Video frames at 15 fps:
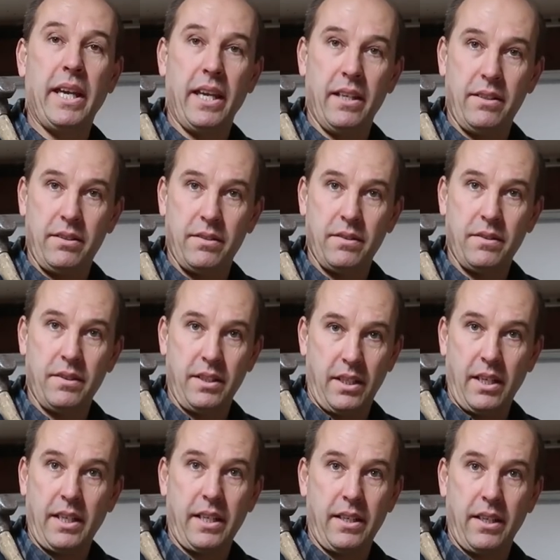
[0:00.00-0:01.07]
Eight? Did
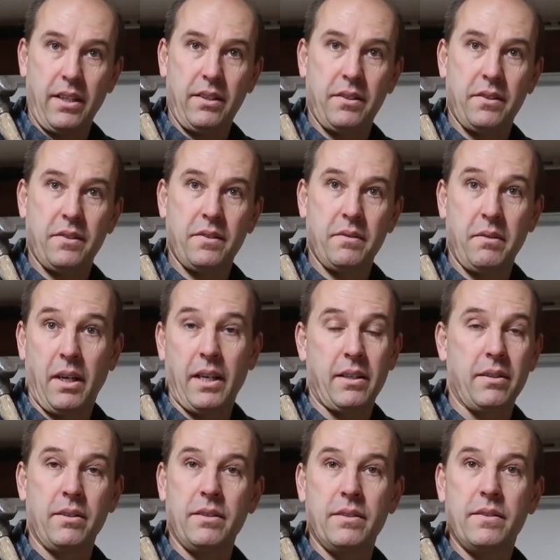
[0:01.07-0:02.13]
I, I think so. Eight? I, I
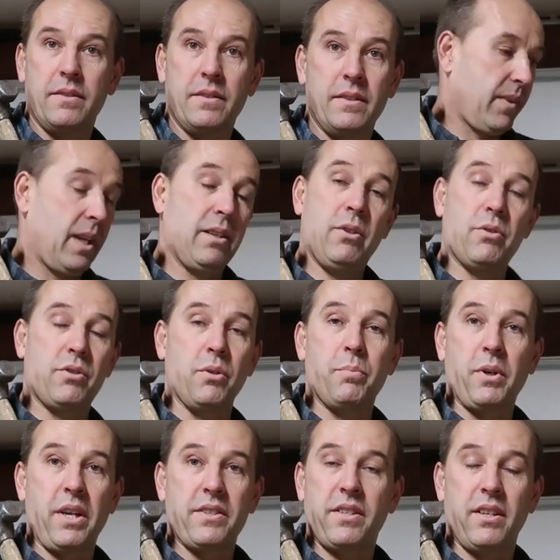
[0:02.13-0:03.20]
think so. No
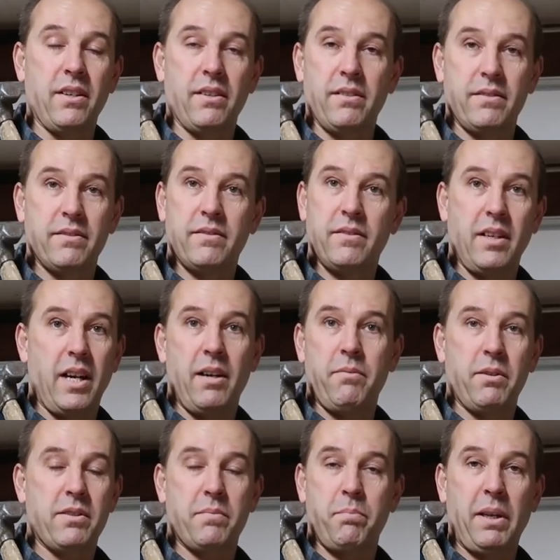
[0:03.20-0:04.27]
surprise here. I
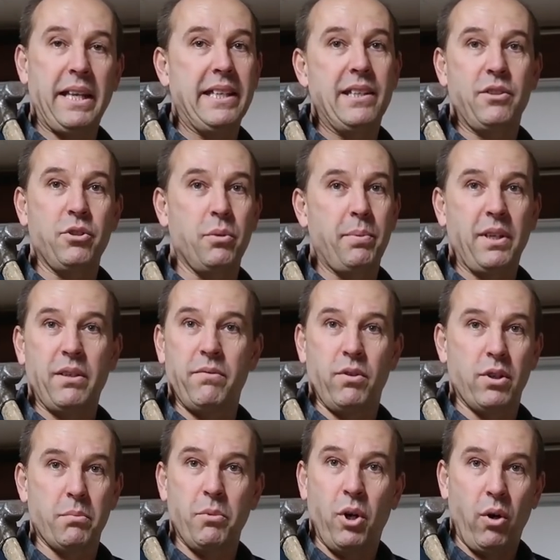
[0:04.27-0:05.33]
was planning to open a
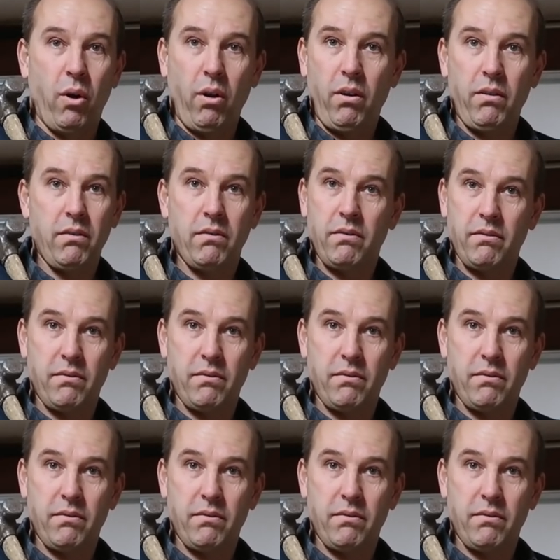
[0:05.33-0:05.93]
wormhole.